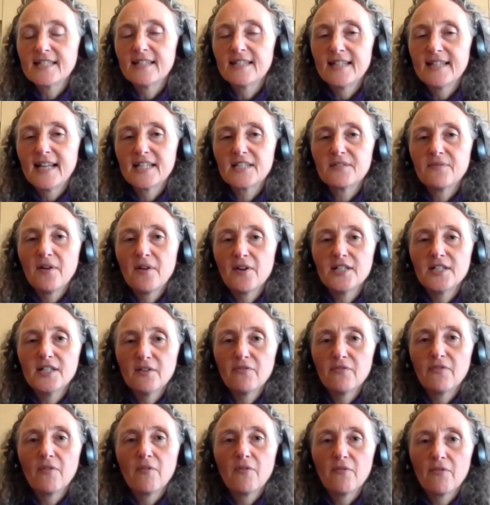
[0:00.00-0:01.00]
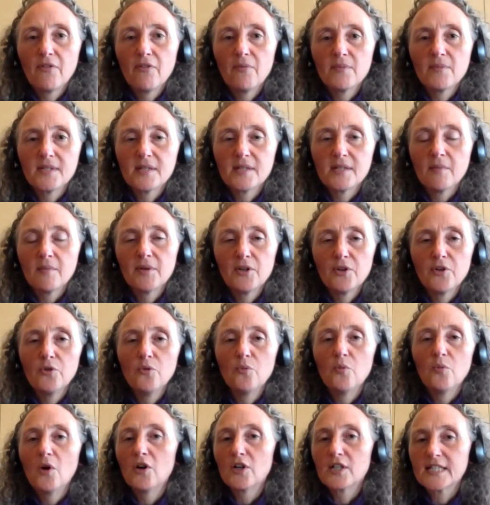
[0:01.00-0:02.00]
then that's very different from somebody
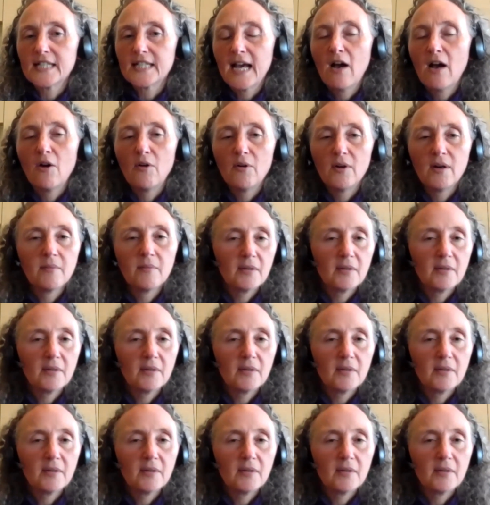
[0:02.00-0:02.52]
who works out.